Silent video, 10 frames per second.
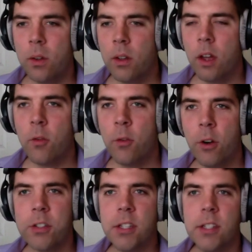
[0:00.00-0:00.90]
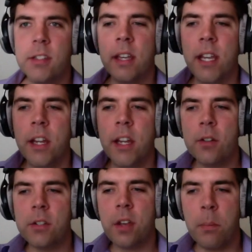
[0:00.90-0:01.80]
versus
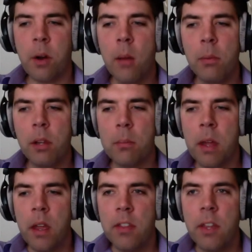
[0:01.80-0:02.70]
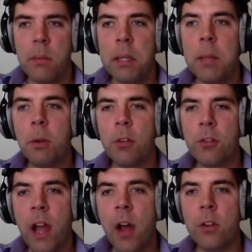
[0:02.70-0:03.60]
here's a problem that people have
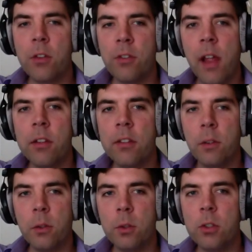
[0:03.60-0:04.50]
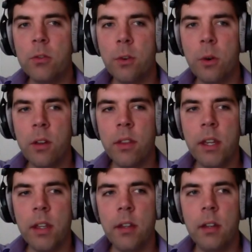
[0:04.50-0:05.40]
found a valid solution for
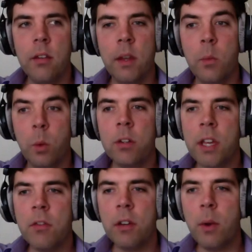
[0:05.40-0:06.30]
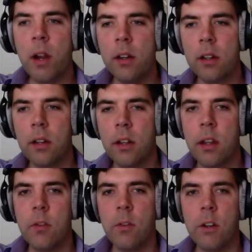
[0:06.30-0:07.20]
that works everywhere,
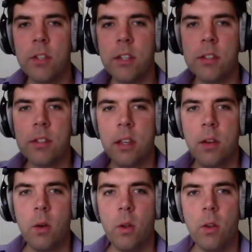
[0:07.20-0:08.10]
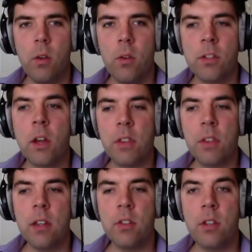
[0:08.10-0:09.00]
versus stuff
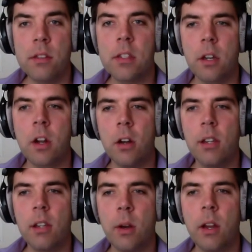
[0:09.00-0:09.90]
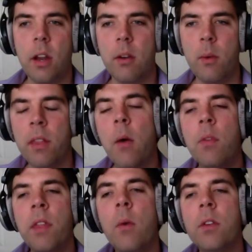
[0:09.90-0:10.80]
that doesn't currently work everywhere. That
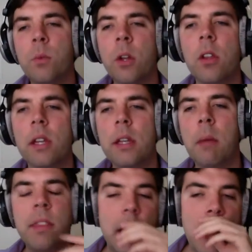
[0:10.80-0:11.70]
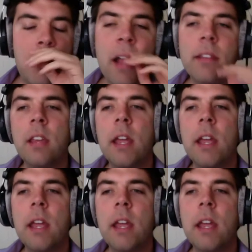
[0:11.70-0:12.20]
was really my thing. I'm not saying